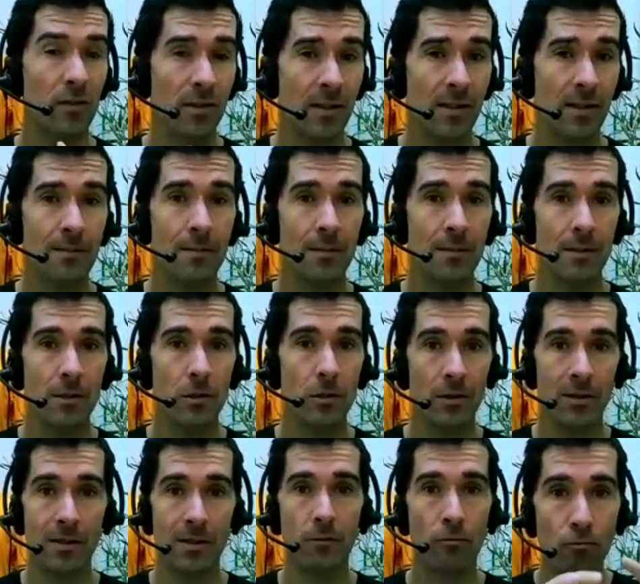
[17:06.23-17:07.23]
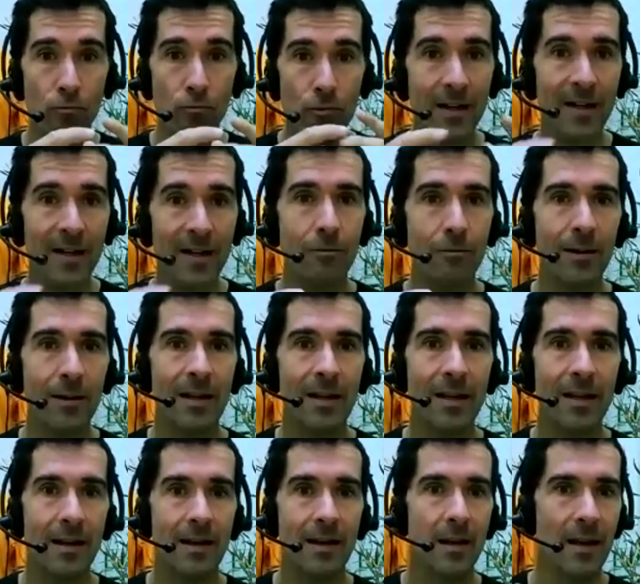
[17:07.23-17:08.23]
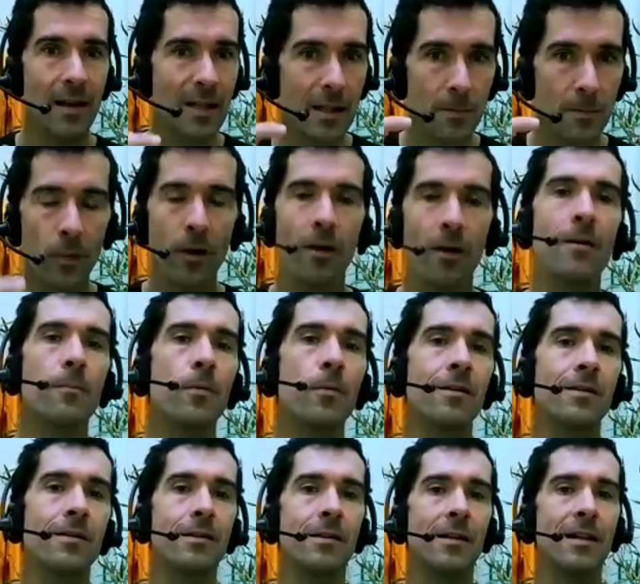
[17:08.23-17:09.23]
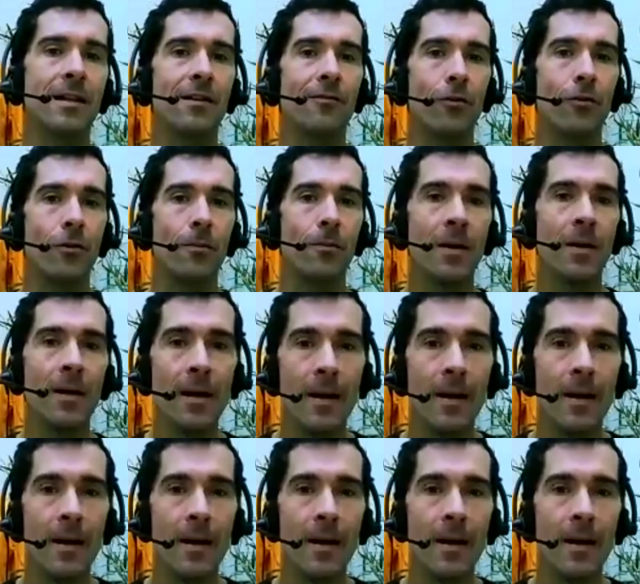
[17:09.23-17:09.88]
And Joss is a really, really inspiring person to hear from.